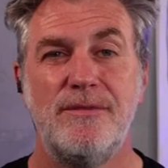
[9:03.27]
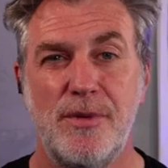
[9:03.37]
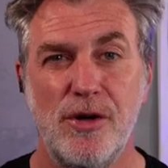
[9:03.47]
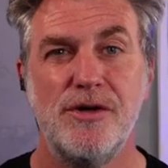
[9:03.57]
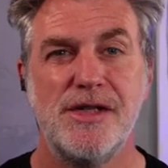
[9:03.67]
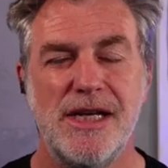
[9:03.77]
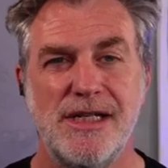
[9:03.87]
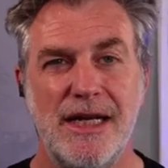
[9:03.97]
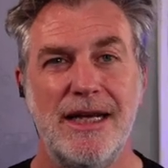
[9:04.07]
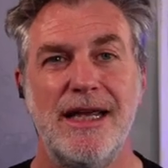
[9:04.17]
of
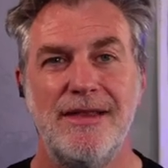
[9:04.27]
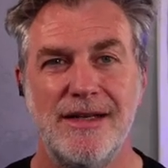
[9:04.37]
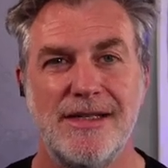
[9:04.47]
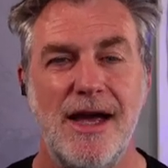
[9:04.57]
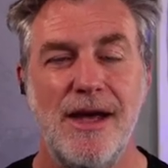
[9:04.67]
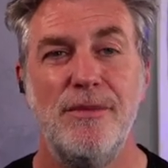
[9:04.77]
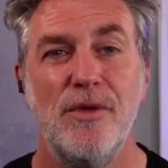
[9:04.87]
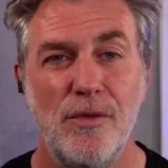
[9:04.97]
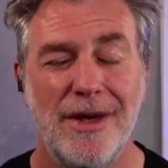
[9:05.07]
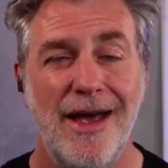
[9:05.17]
processing in the time
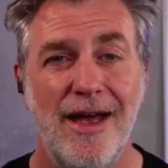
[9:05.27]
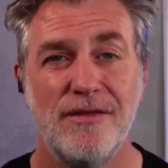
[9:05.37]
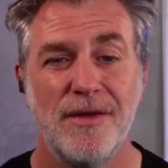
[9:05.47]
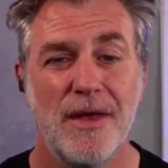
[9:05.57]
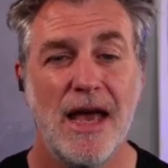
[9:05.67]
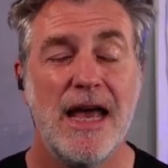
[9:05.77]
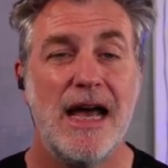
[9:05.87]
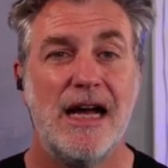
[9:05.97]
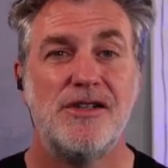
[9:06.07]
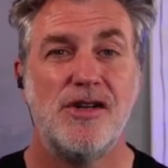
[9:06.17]
that we have.
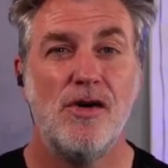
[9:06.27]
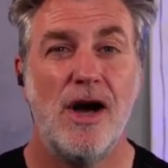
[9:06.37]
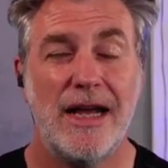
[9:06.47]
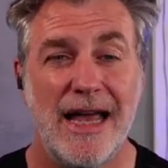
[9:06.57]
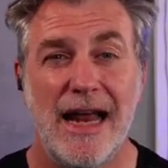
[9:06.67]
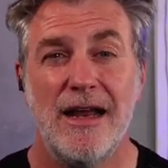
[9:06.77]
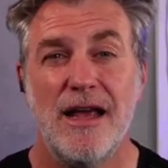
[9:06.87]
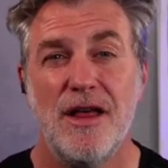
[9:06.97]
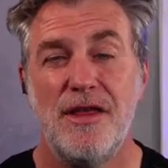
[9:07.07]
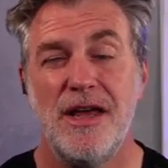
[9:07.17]
And so again,
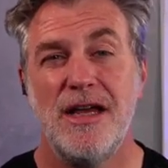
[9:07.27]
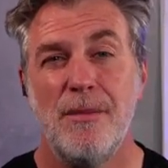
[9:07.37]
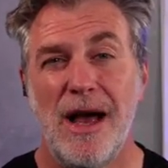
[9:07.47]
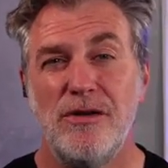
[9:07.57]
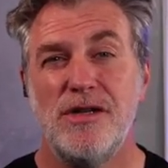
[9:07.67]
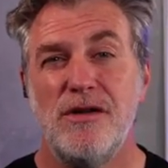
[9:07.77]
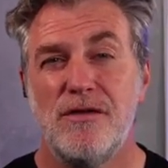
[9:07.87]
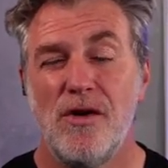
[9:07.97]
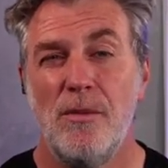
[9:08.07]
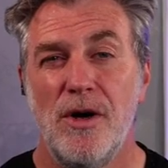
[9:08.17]
think about it
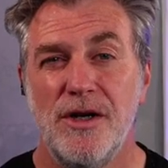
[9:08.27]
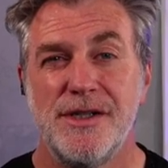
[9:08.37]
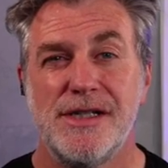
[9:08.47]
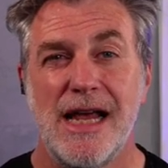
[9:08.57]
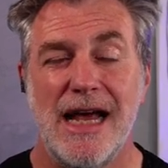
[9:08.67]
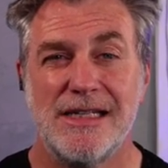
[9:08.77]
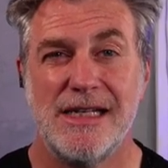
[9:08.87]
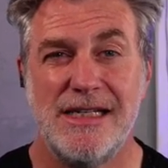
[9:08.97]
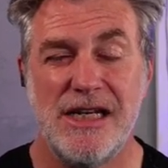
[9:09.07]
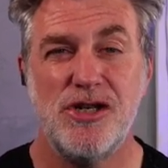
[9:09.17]
from us as a
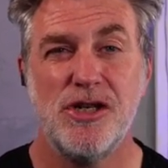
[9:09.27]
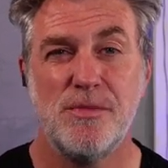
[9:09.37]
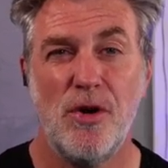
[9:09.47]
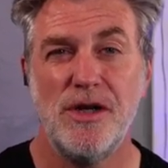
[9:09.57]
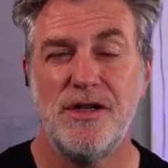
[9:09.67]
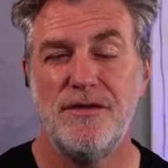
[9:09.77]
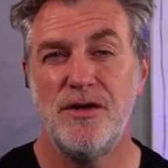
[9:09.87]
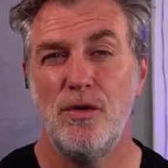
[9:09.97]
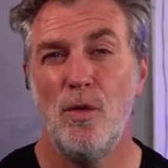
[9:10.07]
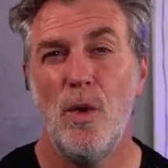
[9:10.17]
teacher's point of
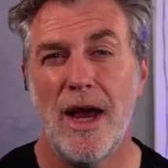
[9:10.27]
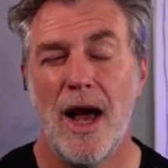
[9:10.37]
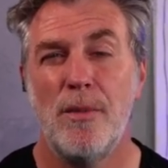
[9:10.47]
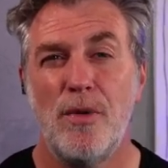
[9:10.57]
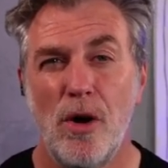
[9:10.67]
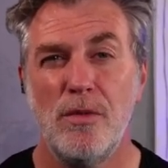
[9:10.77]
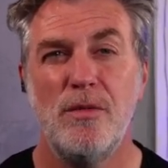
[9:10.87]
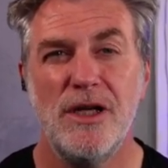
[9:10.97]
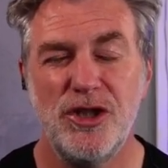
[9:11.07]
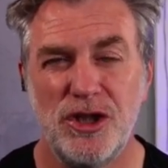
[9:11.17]
view. We are
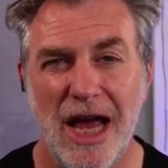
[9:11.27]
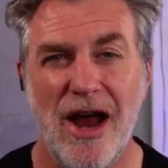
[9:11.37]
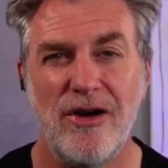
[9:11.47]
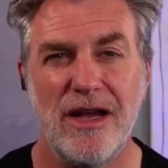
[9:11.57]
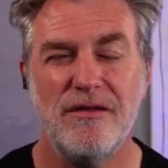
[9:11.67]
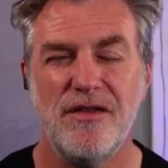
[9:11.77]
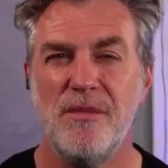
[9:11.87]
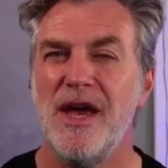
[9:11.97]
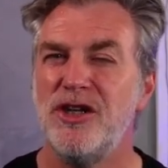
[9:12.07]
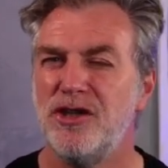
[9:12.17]
probably sharing
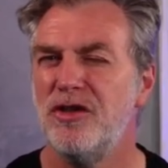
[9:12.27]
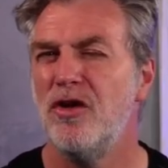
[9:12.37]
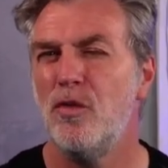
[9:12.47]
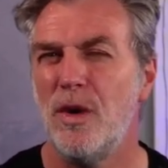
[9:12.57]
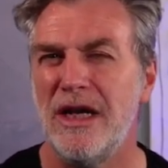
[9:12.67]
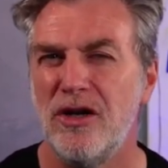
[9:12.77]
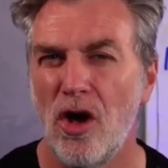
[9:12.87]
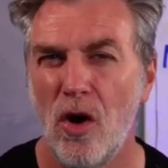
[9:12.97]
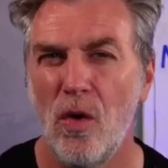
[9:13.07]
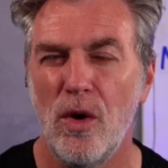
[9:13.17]
information that we
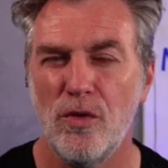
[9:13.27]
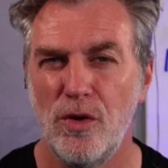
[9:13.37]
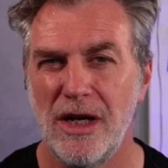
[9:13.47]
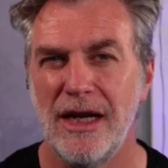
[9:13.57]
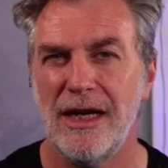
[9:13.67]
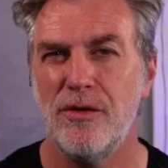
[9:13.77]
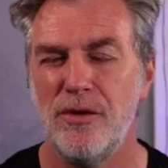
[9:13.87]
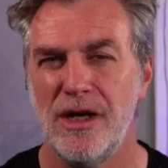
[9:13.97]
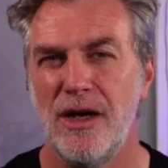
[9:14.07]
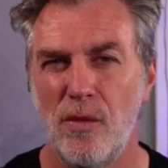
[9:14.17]
know really,
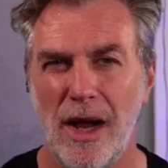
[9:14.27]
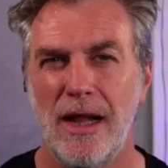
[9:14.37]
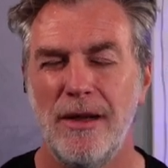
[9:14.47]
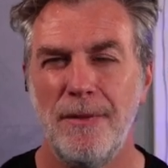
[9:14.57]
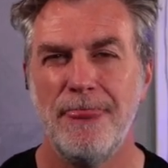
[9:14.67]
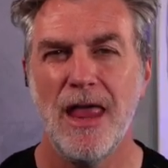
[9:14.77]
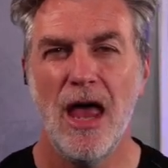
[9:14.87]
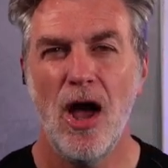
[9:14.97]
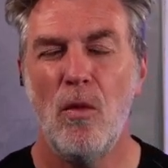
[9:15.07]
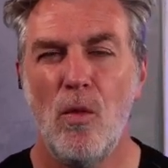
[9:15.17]
really well.
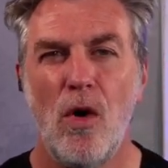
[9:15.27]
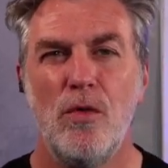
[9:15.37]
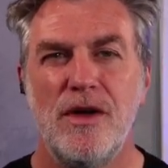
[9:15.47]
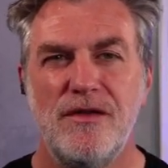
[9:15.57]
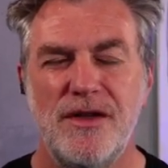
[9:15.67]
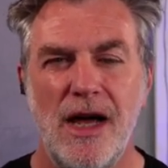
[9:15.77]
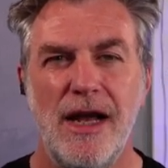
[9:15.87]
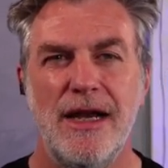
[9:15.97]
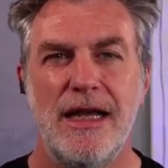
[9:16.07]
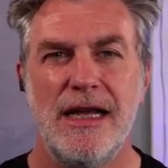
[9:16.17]
And what we've
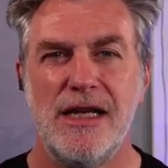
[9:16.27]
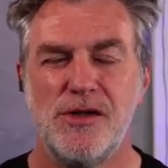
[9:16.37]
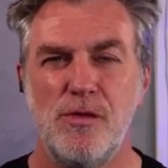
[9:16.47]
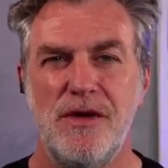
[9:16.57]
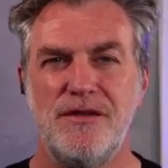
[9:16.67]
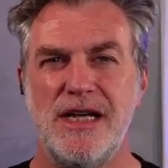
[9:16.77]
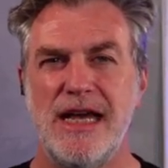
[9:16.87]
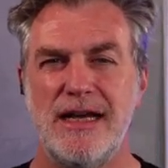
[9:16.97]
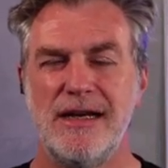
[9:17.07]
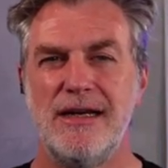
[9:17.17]
done is we've
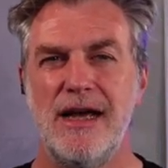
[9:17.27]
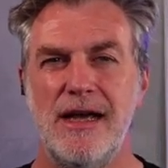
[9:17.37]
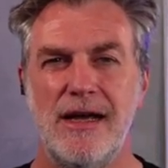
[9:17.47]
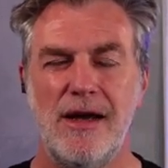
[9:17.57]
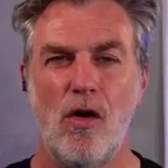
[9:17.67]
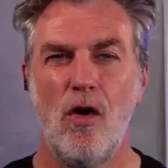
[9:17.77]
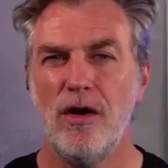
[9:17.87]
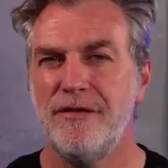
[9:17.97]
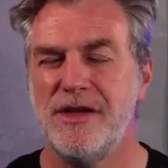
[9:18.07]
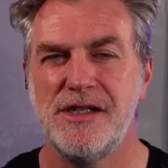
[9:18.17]
taken
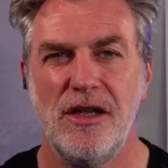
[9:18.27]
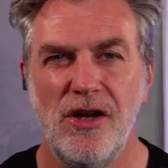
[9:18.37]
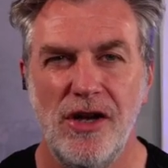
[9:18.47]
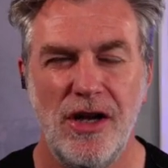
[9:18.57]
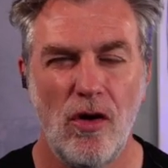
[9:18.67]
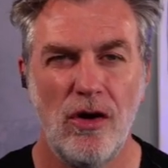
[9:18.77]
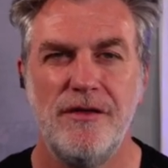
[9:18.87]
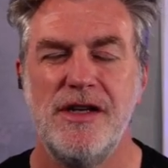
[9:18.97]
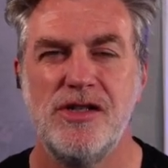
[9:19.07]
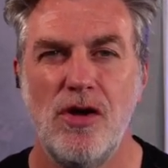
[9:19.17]
all of this learning, all
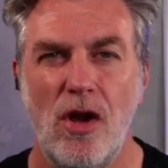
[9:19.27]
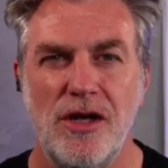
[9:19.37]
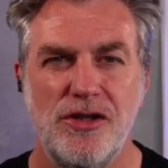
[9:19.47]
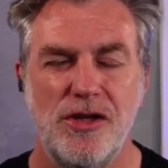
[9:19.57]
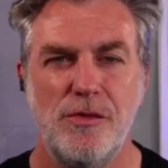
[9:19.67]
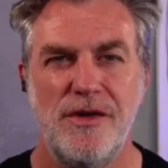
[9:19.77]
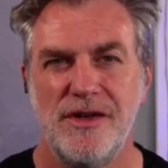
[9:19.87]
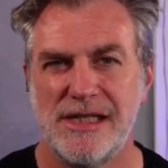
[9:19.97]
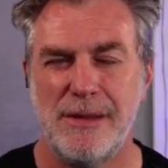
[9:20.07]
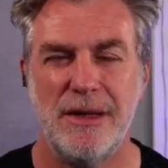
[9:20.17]
of this knowledge that we've
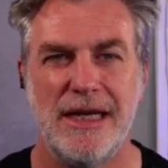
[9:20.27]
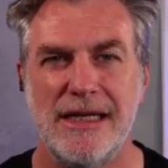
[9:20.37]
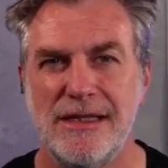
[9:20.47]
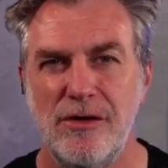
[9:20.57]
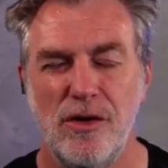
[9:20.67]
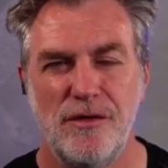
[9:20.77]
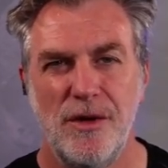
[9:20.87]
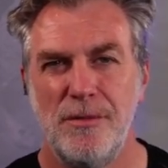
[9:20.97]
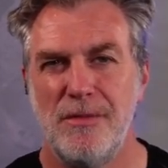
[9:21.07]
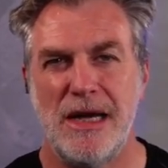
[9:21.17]
assimilated
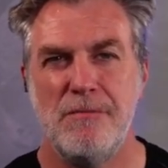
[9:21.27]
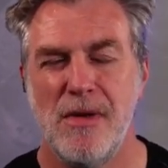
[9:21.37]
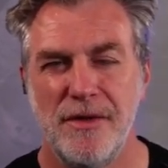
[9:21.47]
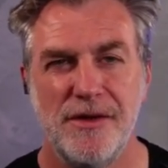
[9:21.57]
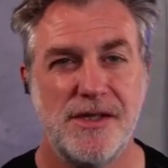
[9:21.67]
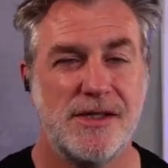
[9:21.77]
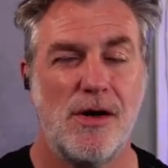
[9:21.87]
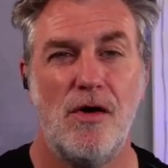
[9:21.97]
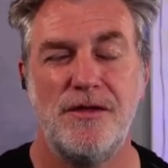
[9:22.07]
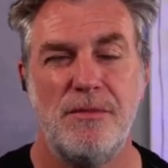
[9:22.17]
over many months,
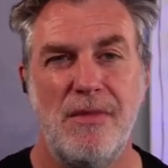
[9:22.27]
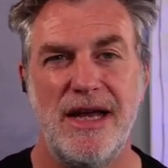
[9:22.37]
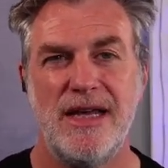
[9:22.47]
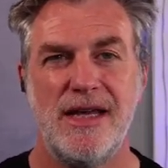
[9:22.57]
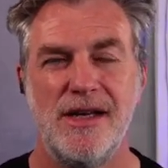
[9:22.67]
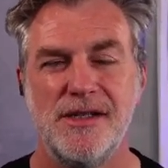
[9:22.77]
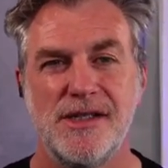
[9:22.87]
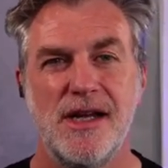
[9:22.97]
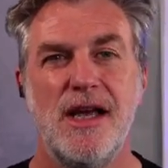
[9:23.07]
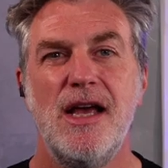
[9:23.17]
often many
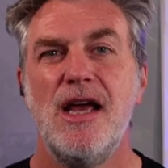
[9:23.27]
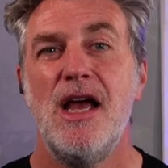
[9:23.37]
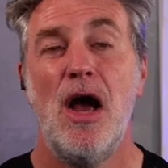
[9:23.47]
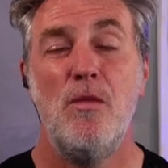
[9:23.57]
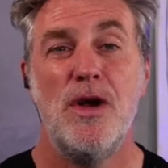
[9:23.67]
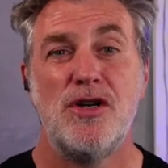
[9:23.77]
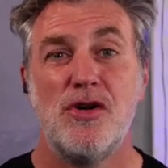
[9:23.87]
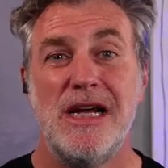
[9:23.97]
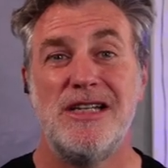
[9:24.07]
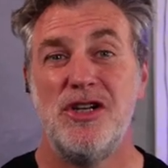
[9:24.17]
years, and we're
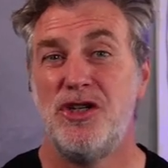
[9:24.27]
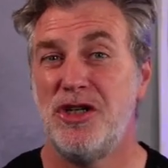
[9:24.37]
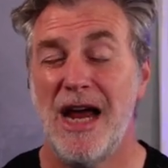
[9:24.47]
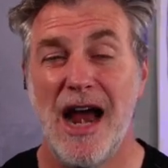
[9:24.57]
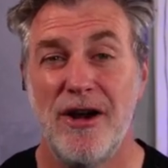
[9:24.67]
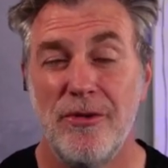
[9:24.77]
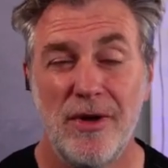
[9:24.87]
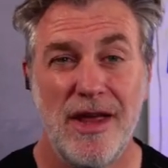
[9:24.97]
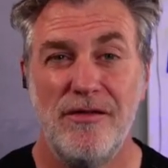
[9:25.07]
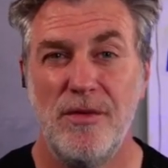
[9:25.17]
trying to share it
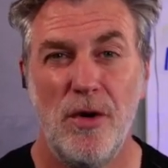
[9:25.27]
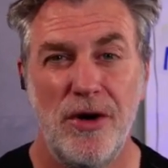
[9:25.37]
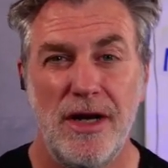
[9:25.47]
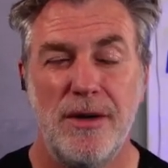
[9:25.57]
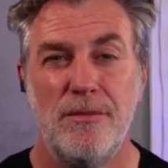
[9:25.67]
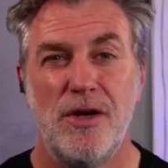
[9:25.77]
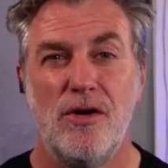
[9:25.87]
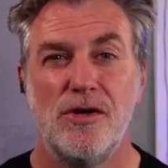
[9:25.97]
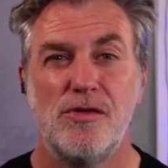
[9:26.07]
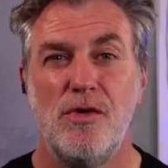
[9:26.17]
with everybody
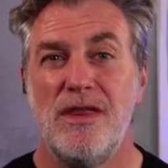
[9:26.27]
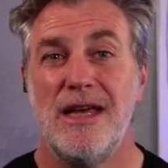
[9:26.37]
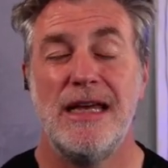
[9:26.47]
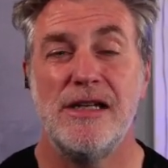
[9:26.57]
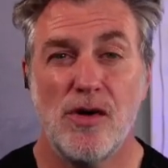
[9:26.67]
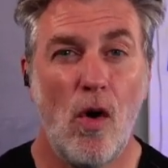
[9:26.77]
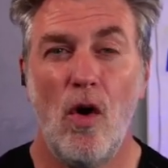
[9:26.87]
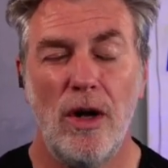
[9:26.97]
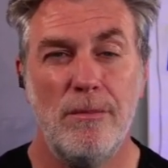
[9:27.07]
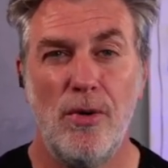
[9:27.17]
because we think it's
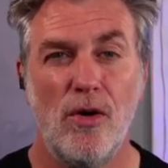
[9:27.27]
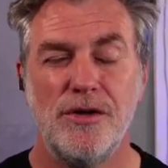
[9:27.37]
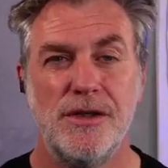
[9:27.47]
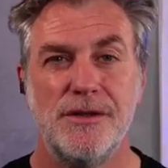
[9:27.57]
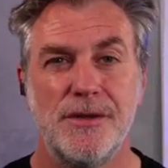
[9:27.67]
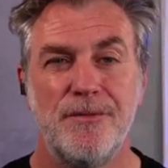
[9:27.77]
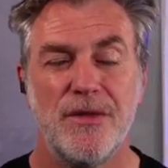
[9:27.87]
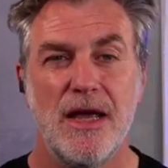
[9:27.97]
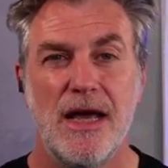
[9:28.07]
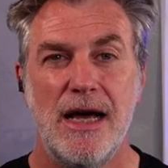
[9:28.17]
all important.
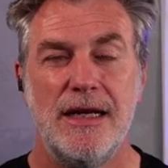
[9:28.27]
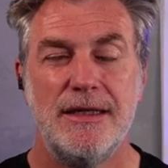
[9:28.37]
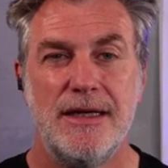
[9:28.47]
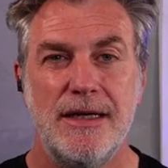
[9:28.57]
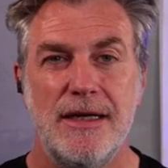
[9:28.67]
And